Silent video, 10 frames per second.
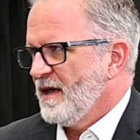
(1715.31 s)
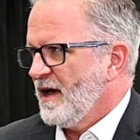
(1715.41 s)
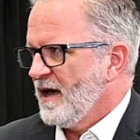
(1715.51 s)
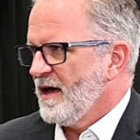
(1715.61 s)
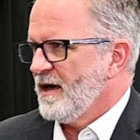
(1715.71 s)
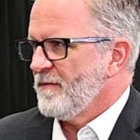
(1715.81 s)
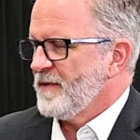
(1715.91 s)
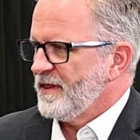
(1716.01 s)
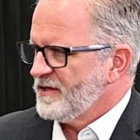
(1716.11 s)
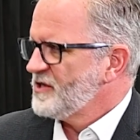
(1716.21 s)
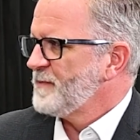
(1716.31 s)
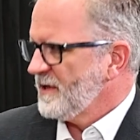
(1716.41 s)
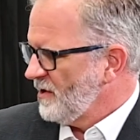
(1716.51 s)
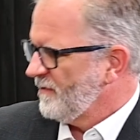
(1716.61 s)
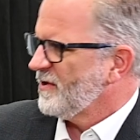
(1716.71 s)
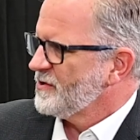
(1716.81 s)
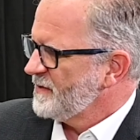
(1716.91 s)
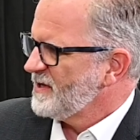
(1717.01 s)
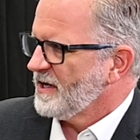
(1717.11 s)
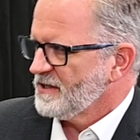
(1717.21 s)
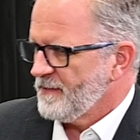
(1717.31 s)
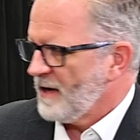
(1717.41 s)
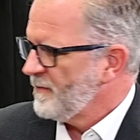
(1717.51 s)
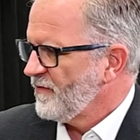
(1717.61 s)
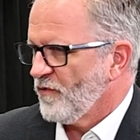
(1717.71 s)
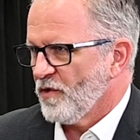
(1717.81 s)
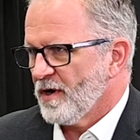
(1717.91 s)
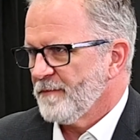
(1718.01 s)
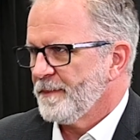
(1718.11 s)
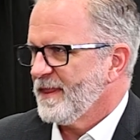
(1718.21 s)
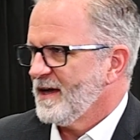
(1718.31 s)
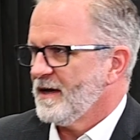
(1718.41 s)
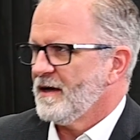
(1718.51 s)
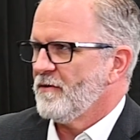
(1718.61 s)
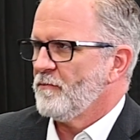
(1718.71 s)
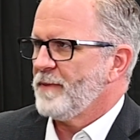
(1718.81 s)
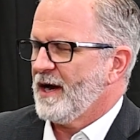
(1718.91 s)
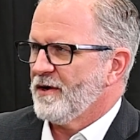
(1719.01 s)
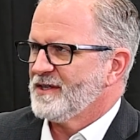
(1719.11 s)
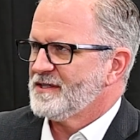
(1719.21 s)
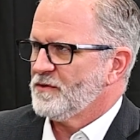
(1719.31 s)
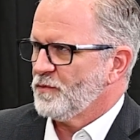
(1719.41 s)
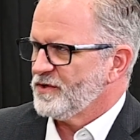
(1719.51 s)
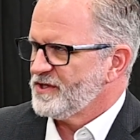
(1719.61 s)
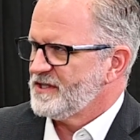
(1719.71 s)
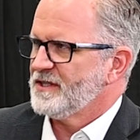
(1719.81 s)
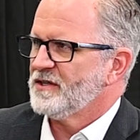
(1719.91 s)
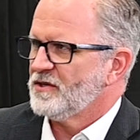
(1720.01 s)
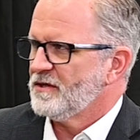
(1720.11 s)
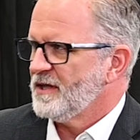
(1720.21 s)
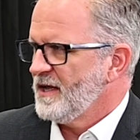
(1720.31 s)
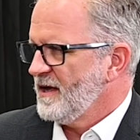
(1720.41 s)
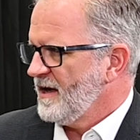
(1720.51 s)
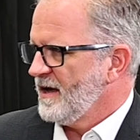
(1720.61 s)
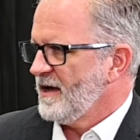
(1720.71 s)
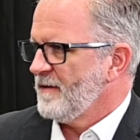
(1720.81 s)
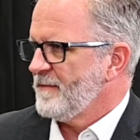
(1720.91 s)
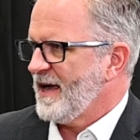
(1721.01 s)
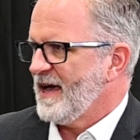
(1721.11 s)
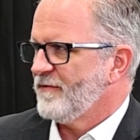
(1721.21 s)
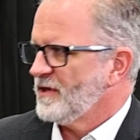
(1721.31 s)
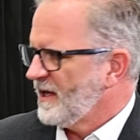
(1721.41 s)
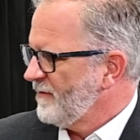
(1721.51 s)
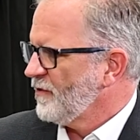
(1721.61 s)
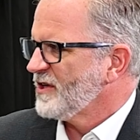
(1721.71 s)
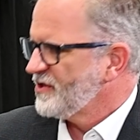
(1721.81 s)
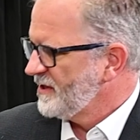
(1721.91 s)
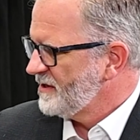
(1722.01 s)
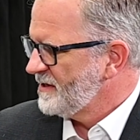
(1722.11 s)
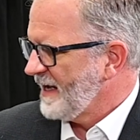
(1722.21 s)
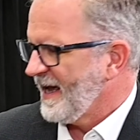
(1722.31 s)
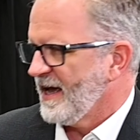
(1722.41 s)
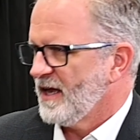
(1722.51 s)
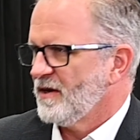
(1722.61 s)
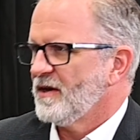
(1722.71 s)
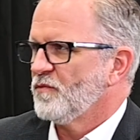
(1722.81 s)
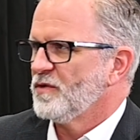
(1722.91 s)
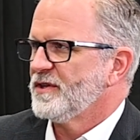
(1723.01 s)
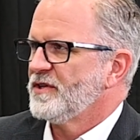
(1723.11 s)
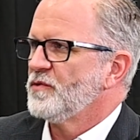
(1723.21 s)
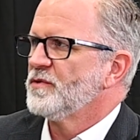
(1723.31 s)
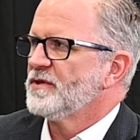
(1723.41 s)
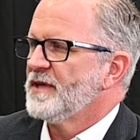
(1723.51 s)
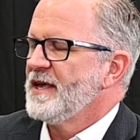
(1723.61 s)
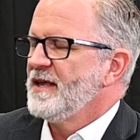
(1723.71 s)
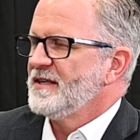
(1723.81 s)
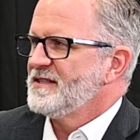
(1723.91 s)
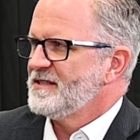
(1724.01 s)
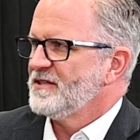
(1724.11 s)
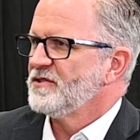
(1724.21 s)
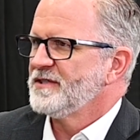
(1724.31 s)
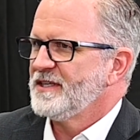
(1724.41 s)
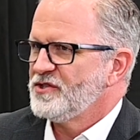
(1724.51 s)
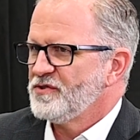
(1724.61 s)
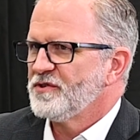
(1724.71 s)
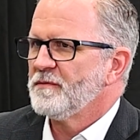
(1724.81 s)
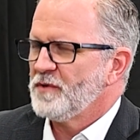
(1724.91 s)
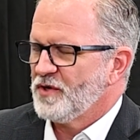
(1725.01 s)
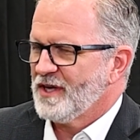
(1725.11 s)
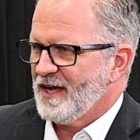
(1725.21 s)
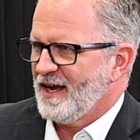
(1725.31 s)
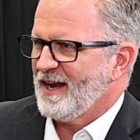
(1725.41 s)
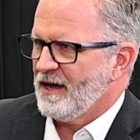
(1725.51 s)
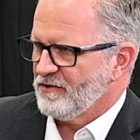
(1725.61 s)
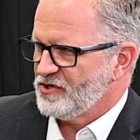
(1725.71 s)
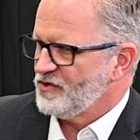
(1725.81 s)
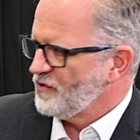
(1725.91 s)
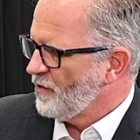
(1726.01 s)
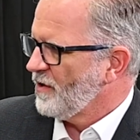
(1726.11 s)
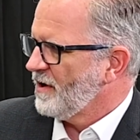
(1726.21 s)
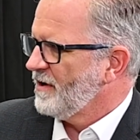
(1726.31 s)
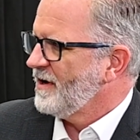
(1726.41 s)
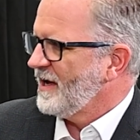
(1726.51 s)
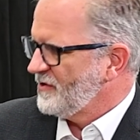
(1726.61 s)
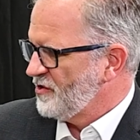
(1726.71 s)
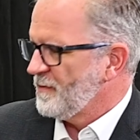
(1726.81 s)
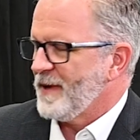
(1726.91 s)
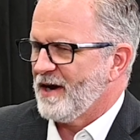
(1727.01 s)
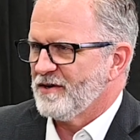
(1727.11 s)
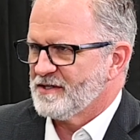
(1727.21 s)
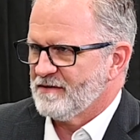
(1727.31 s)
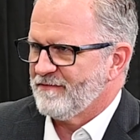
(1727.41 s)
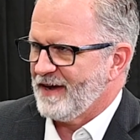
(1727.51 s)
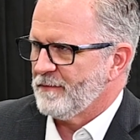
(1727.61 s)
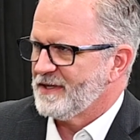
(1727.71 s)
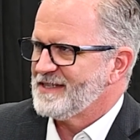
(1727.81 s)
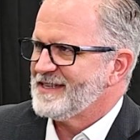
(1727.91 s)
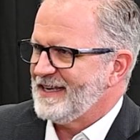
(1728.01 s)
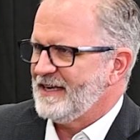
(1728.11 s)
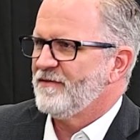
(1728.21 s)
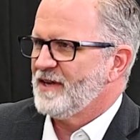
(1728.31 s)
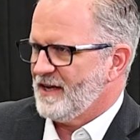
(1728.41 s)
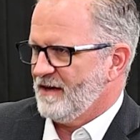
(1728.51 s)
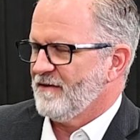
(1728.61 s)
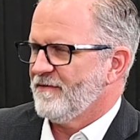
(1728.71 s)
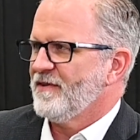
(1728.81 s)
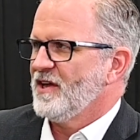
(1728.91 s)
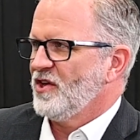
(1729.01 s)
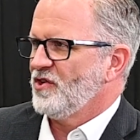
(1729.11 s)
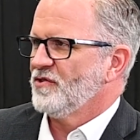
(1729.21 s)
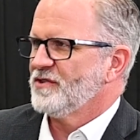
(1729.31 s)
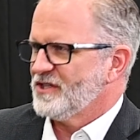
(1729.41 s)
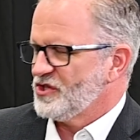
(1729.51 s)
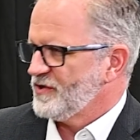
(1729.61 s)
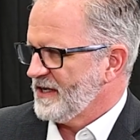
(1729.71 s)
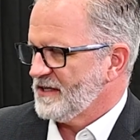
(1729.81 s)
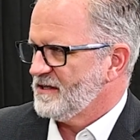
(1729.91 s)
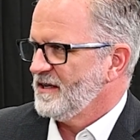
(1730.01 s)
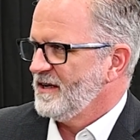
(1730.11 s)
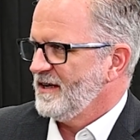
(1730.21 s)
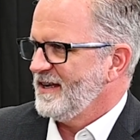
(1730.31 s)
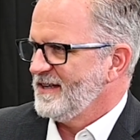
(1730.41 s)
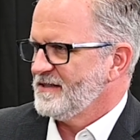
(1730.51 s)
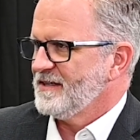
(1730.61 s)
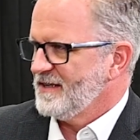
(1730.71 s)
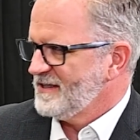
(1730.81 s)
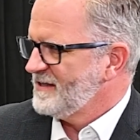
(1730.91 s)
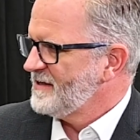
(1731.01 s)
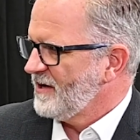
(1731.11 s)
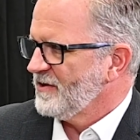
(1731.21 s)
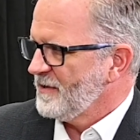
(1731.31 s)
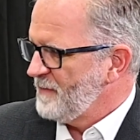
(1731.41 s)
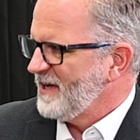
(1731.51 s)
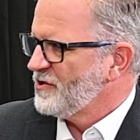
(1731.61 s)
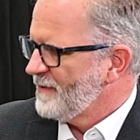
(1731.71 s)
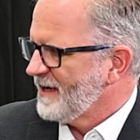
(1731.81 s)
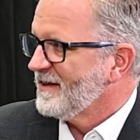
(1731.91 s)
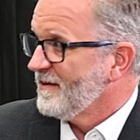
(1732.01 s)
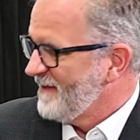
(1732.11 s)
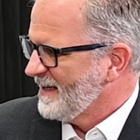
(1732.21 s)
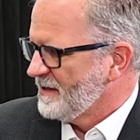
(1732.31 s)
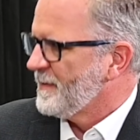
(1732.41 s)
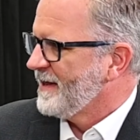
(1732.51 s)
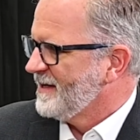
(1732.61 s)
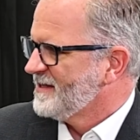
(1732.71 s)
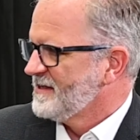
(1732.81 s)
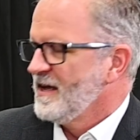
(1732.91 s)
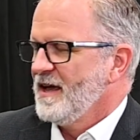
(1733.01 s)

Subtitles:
The spillover, as we talked about before, parents will still have a lot of questions, and you will still need to communicate out to your parents and families, even if your district isn't necessarily being directly affected by this.